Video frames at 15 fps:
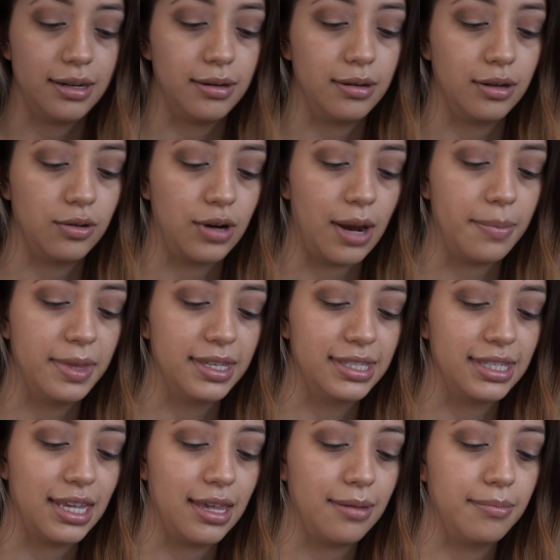and grab the
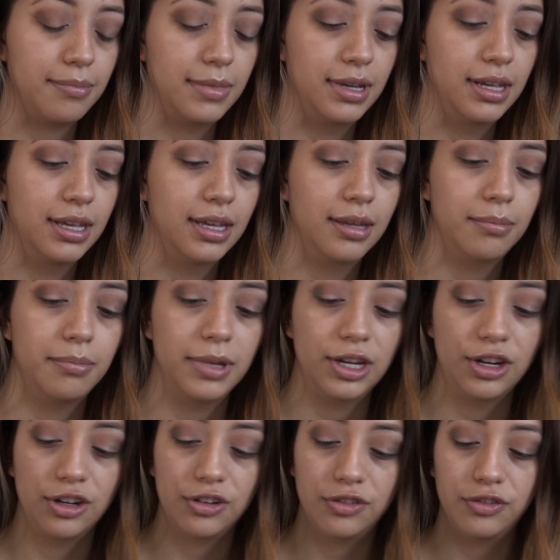same
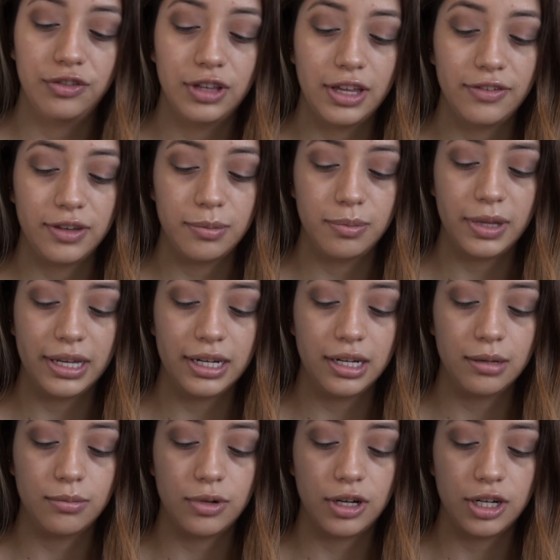bigger fluffy
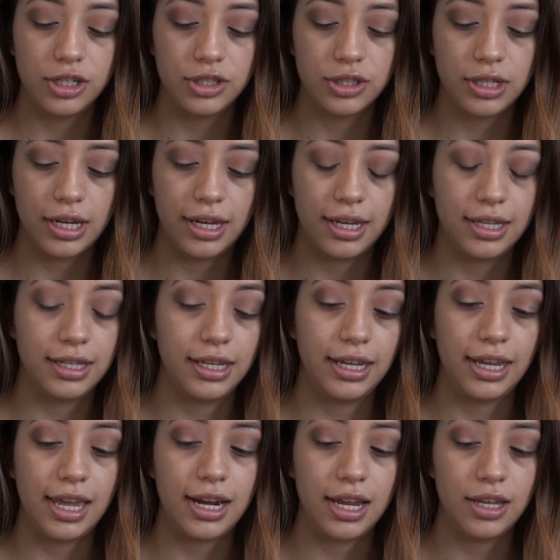blending brush, and
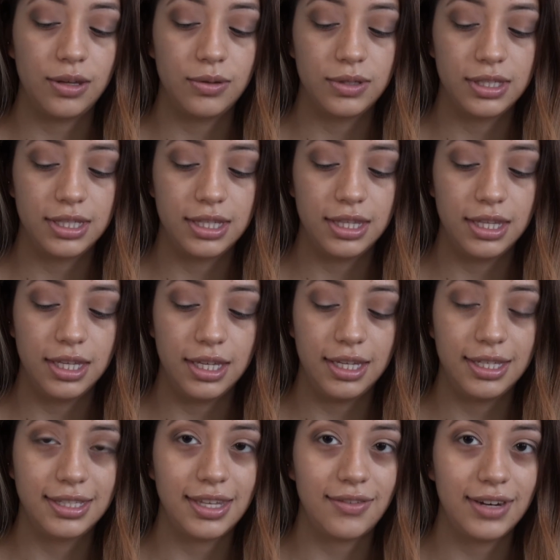again I use the
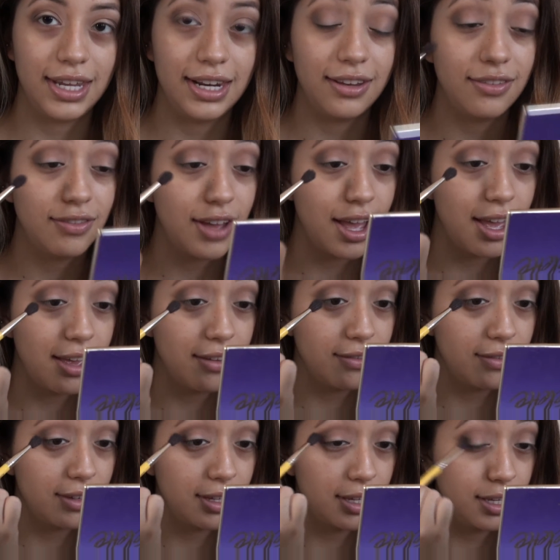785
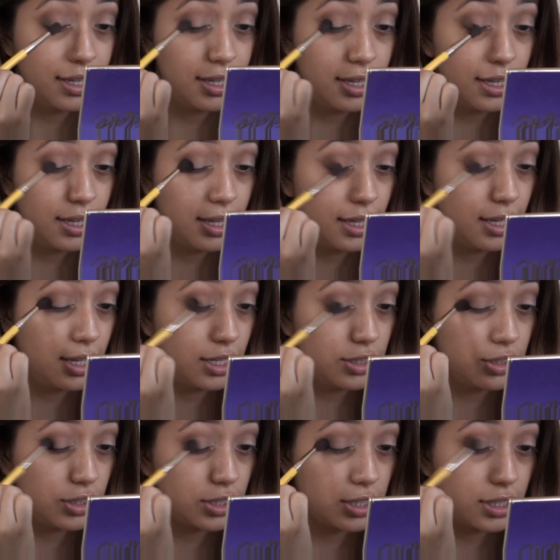
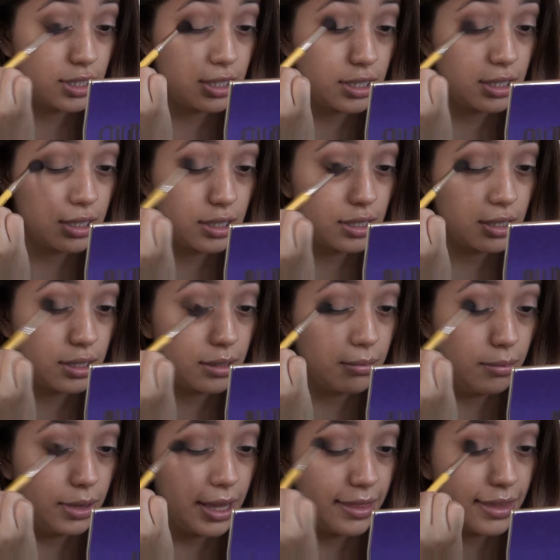and just
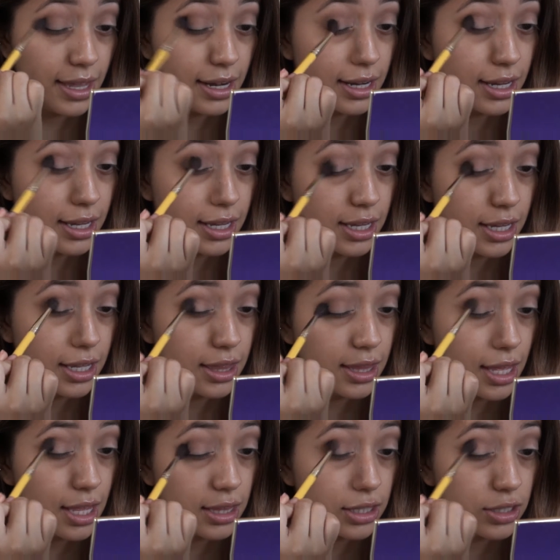blend that in
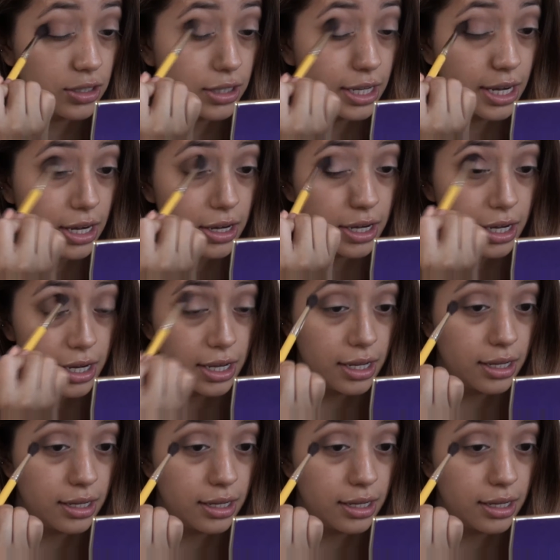that little area.